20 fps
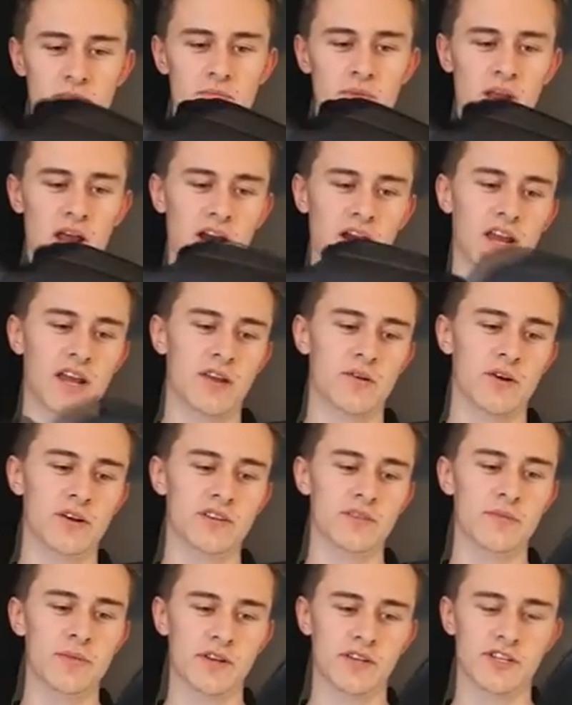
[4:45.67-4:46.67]
black anyway.
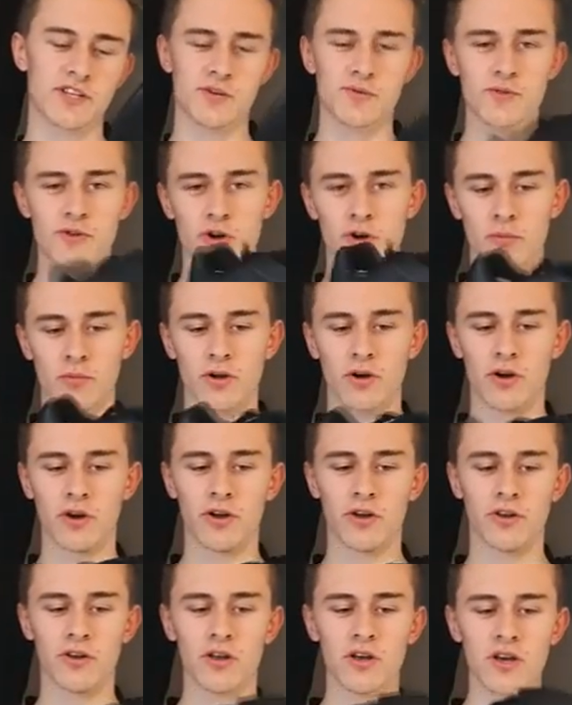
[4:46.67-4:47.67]
It's a bit too numb
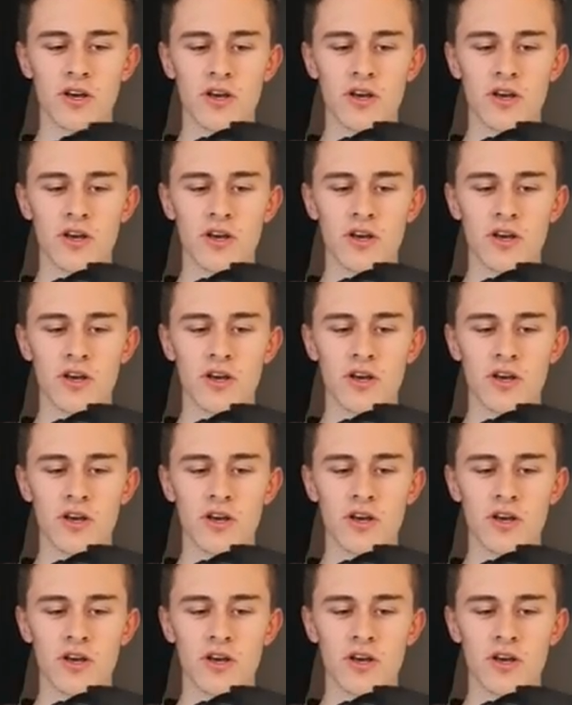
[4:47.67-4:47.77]
looking.